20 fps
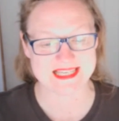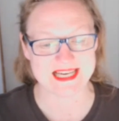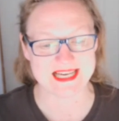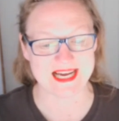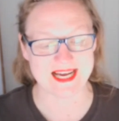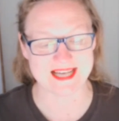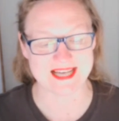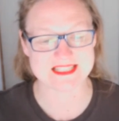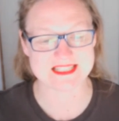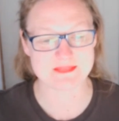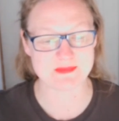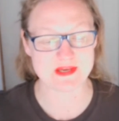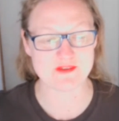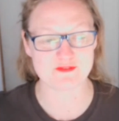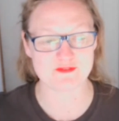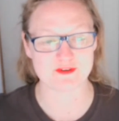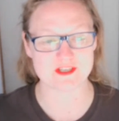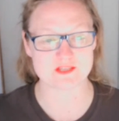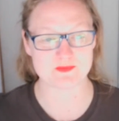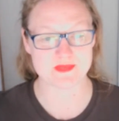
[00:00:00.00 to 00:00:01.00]
Has to be
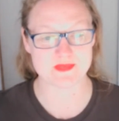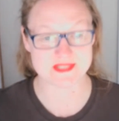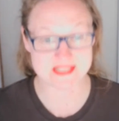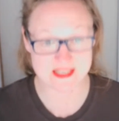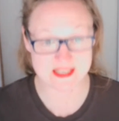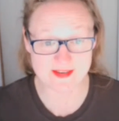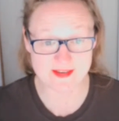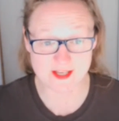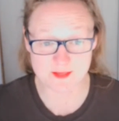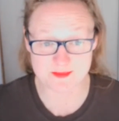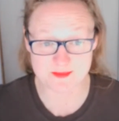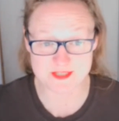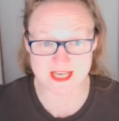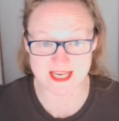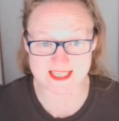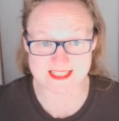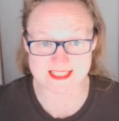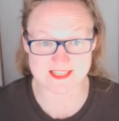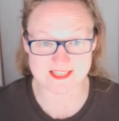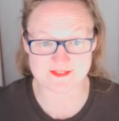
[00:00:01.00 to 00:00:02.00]
for a specific
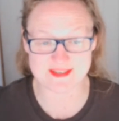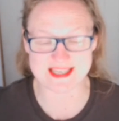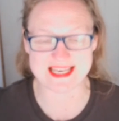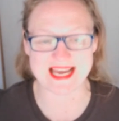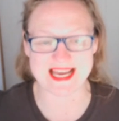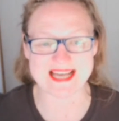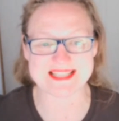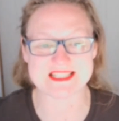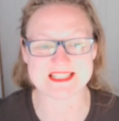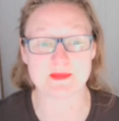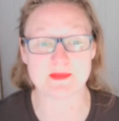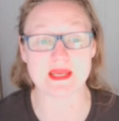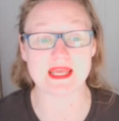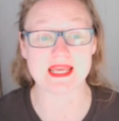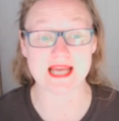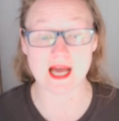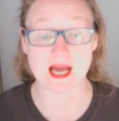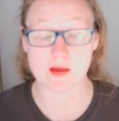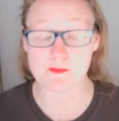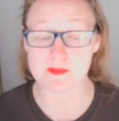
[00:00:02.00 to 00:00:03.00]
objective. It has to be
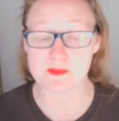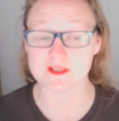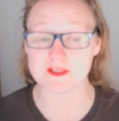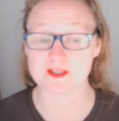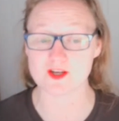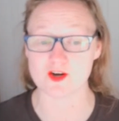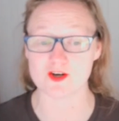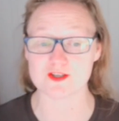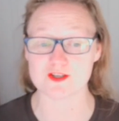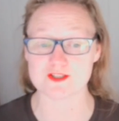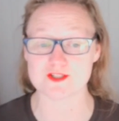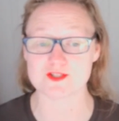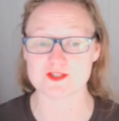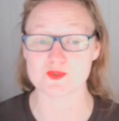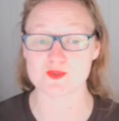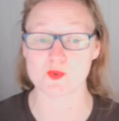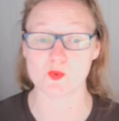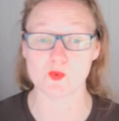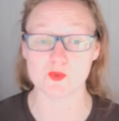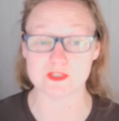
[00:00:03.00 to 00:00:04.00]
capital
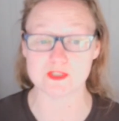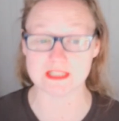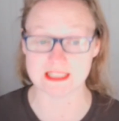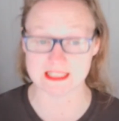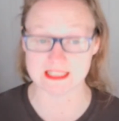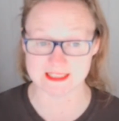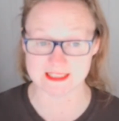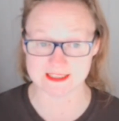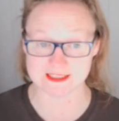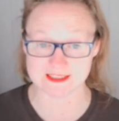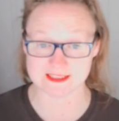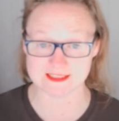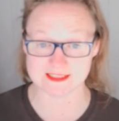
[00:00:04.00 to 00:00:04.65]
costs only.